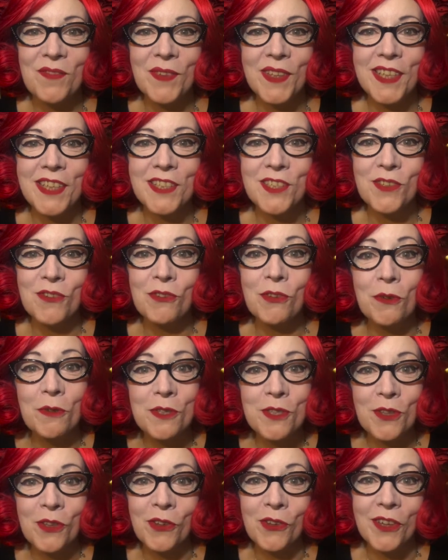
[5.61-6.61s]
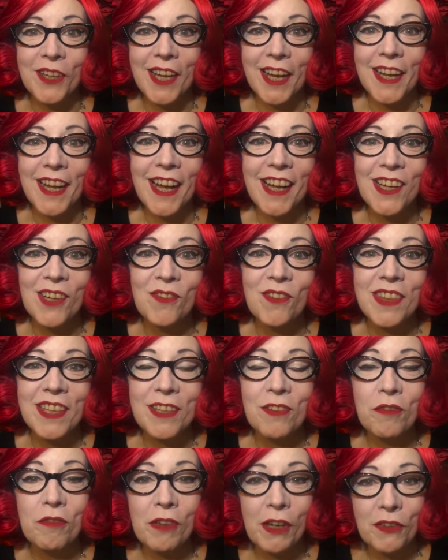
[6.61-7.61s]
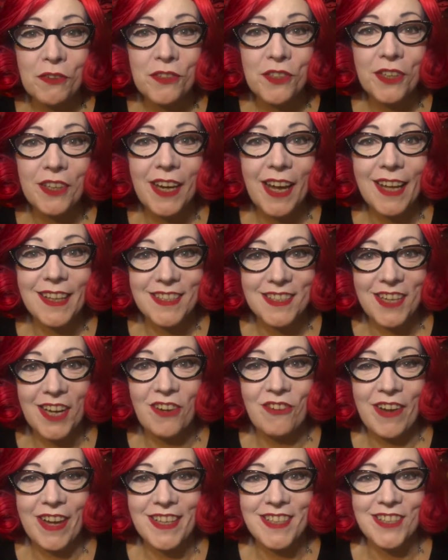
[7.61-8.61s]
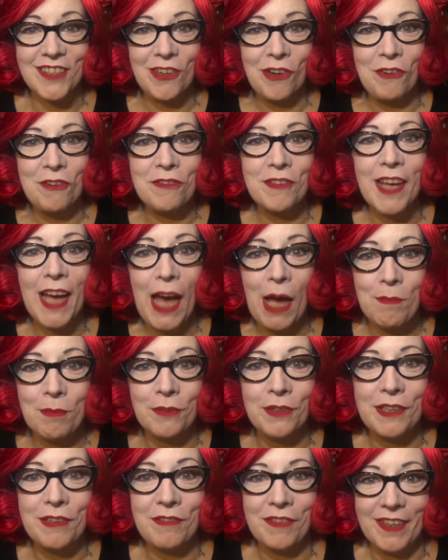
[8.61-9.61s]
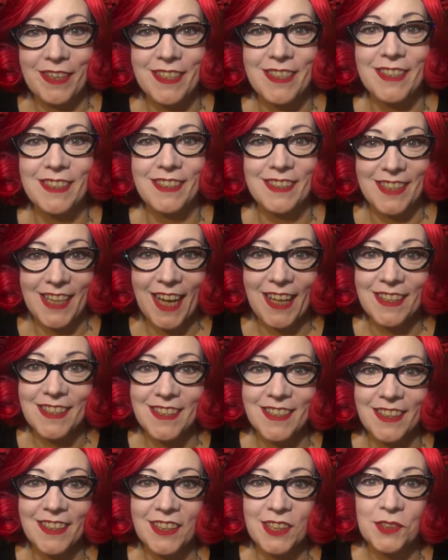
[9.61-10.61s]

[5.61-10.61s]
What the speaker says: is Rose Thorne and I am the founder and director of Cabaret versus Cancer.